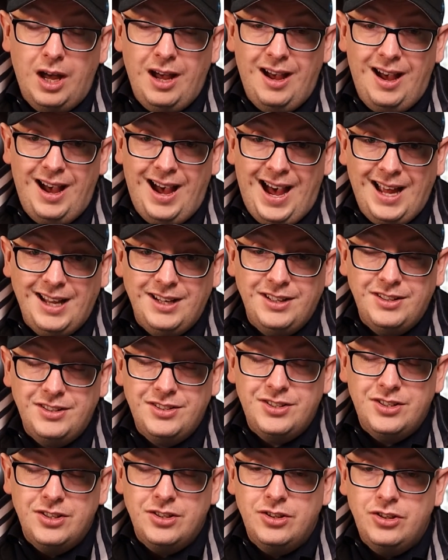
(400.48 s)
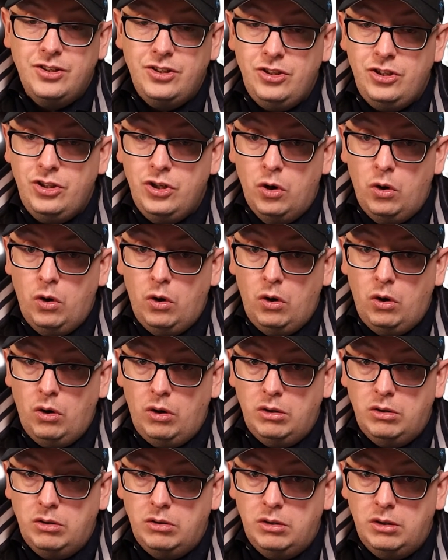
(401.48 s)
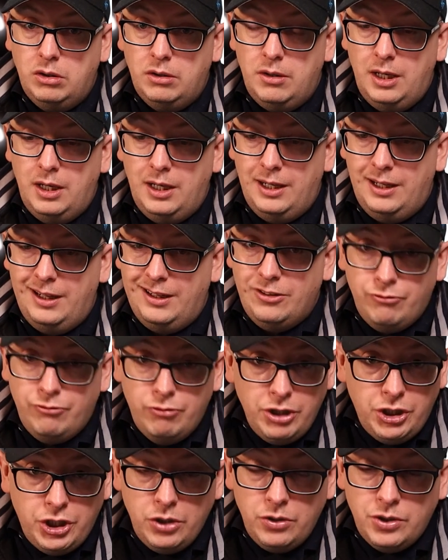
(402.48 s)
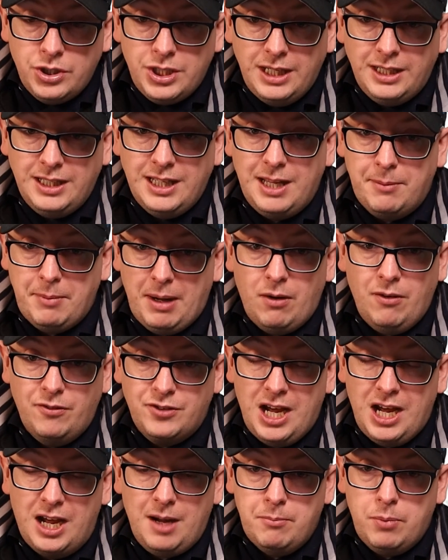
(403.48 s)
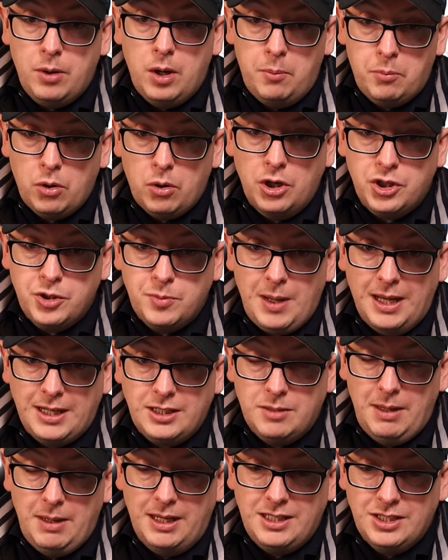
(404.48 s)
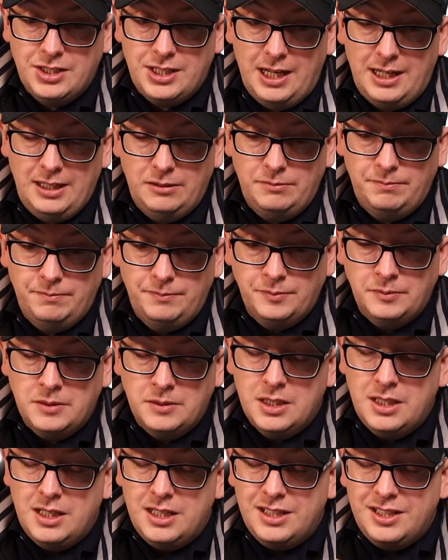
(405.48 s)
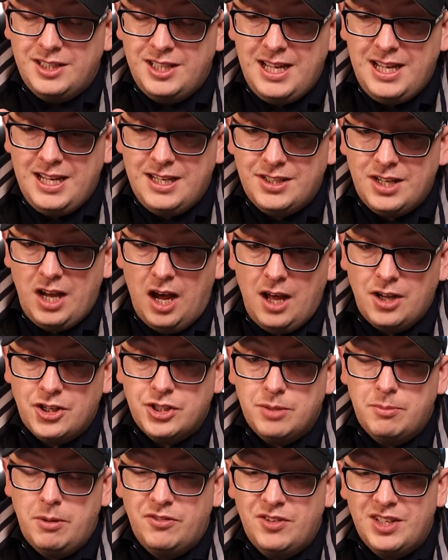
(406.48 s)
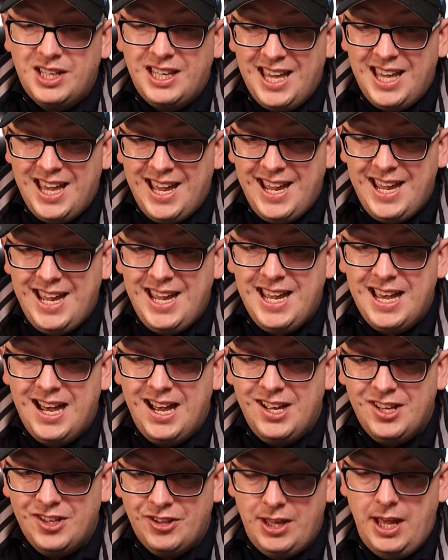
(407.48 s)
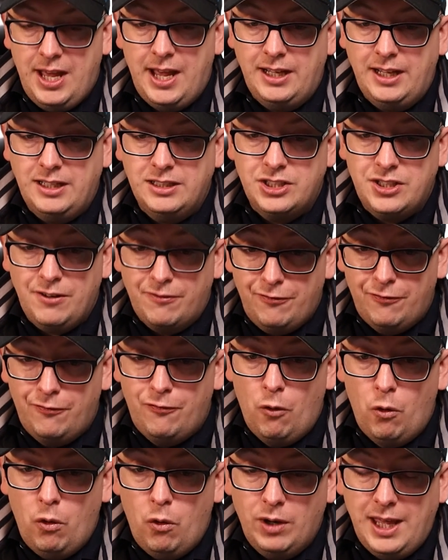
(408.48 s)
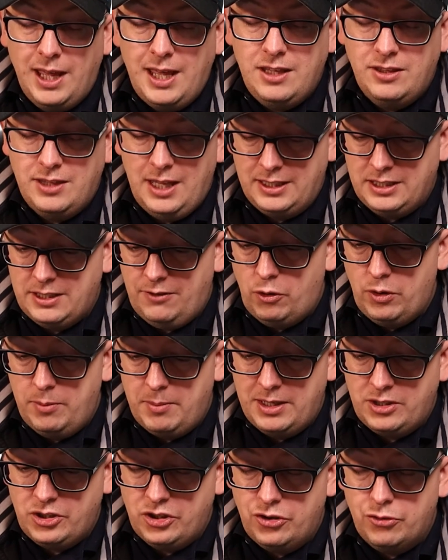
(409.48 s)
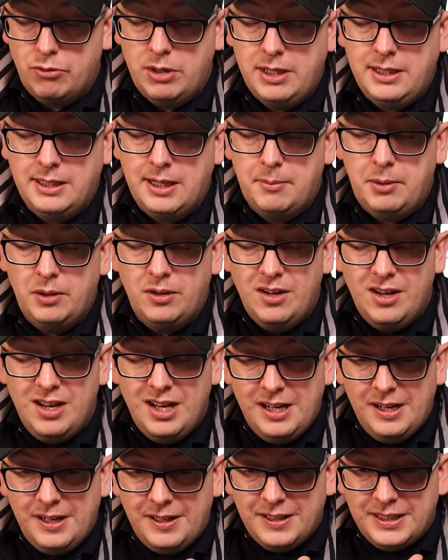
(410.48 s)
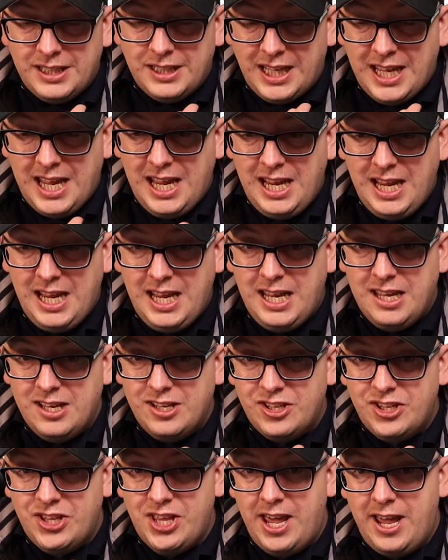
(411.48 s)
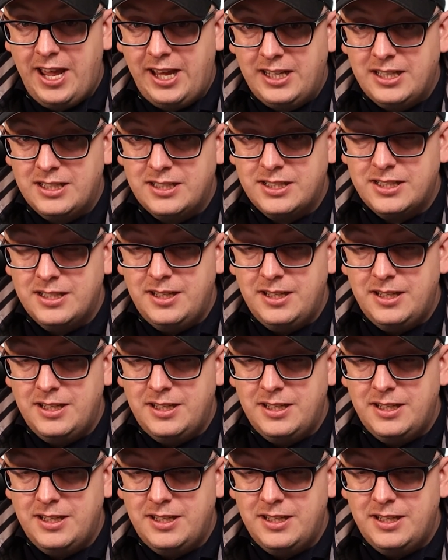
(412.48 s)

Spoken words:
And you're reducing the amount of time per prospect to make a sale. These are some of the key things, the four key things. I've only mentioned three there, but the key things